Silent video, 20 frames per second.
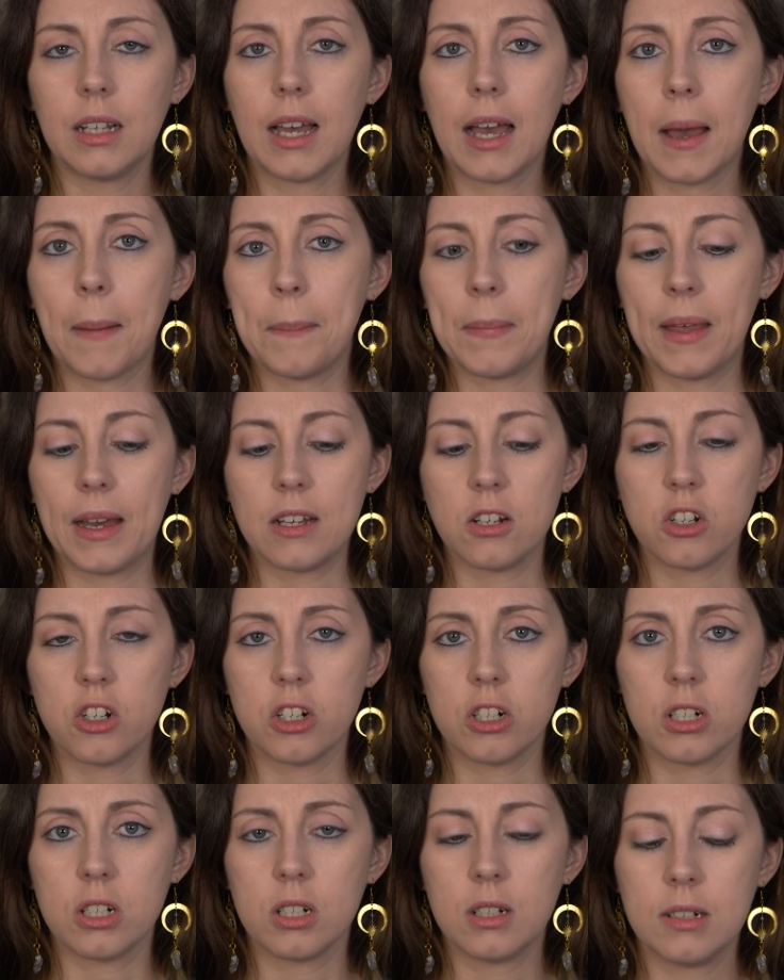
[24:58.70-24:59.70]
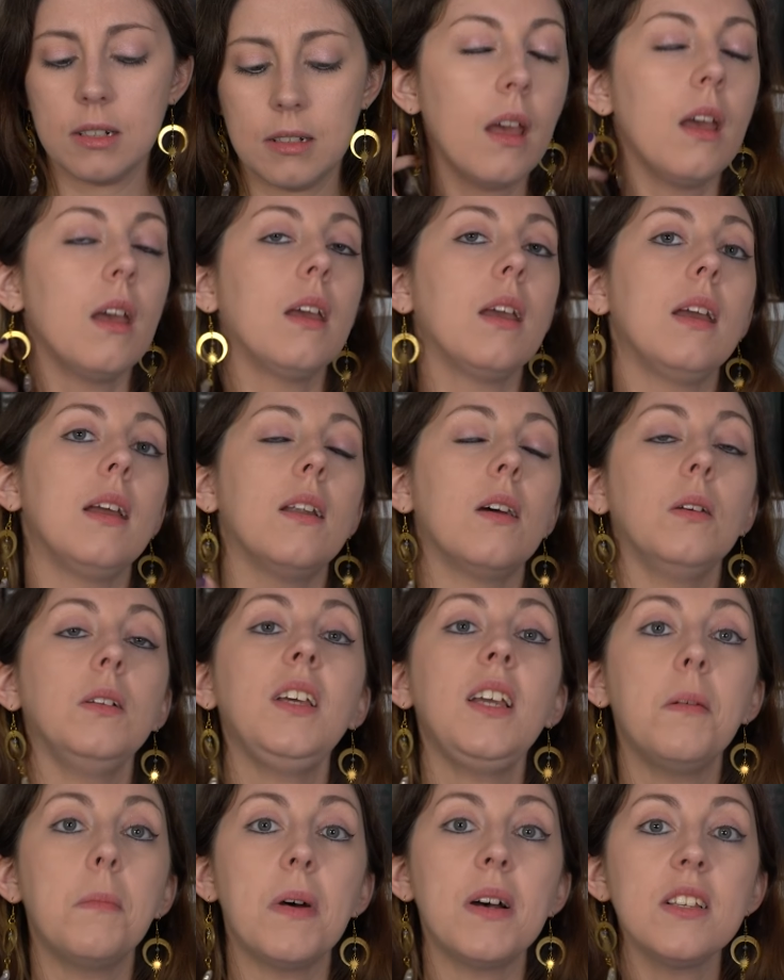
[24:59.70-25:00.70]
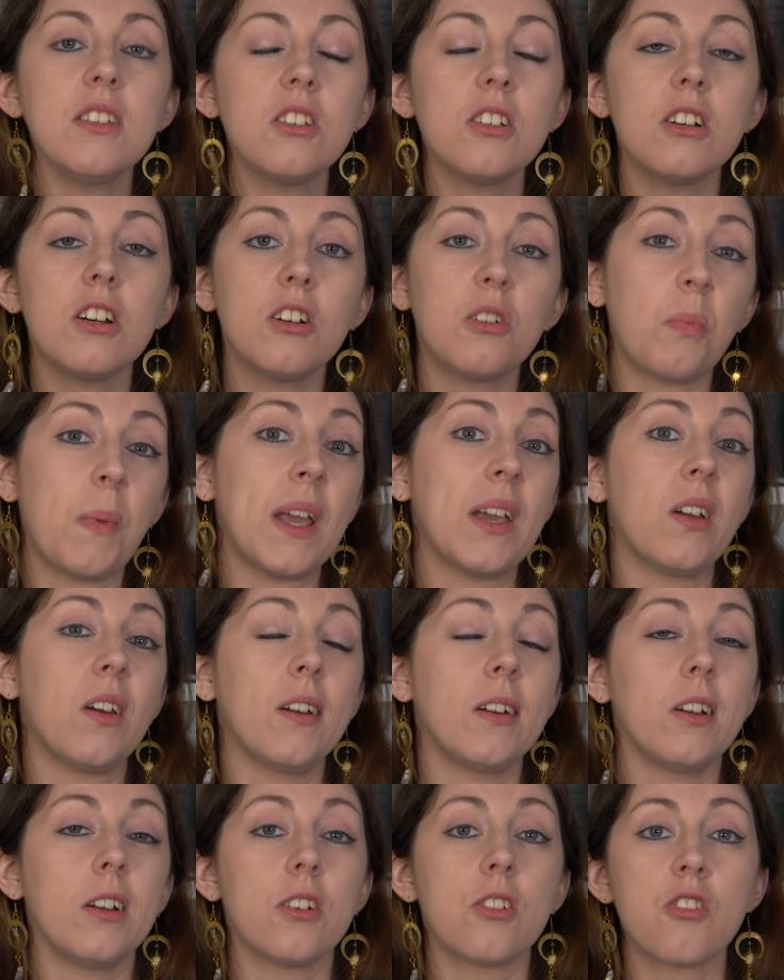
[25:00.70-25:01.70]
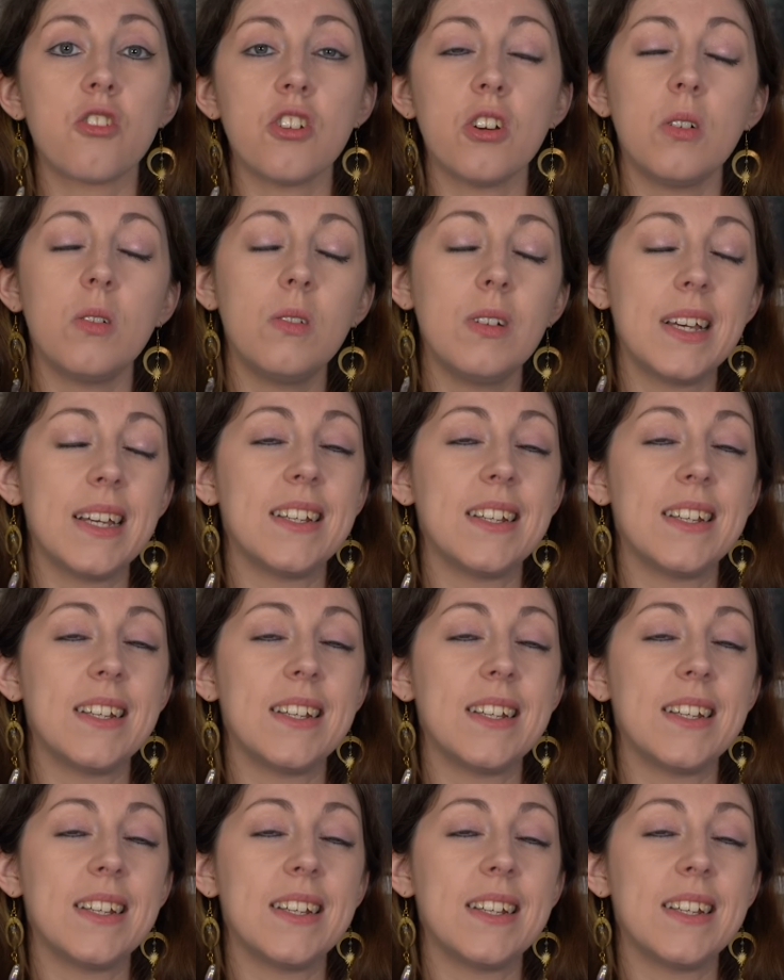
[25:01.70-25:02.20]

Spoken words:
I'm not sure. In Only a Monster, our main character is Joan,